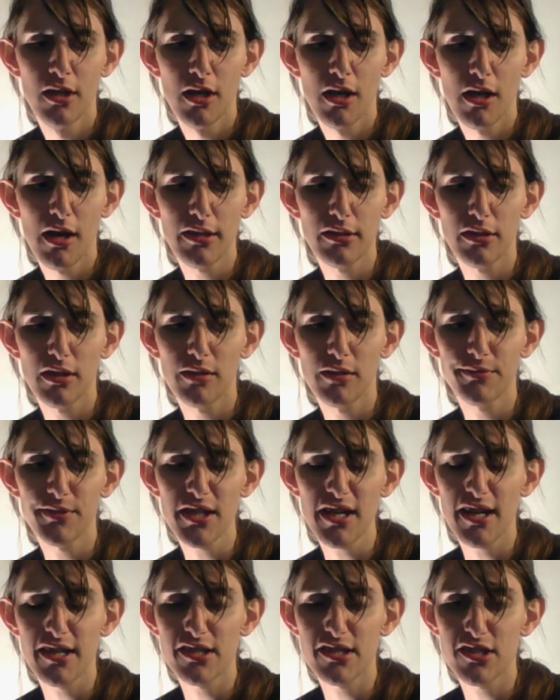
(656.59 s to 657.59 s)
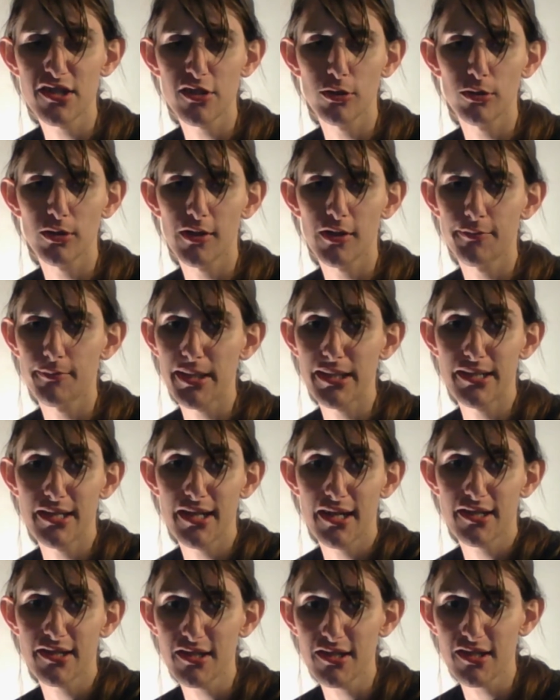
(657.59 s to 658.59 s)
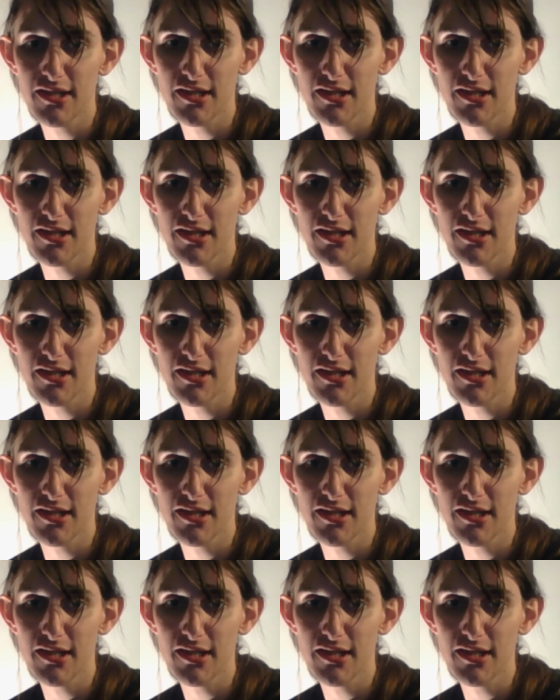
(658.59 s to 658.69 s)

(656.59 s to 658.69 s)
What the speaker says: I loved it. I still love my Texas.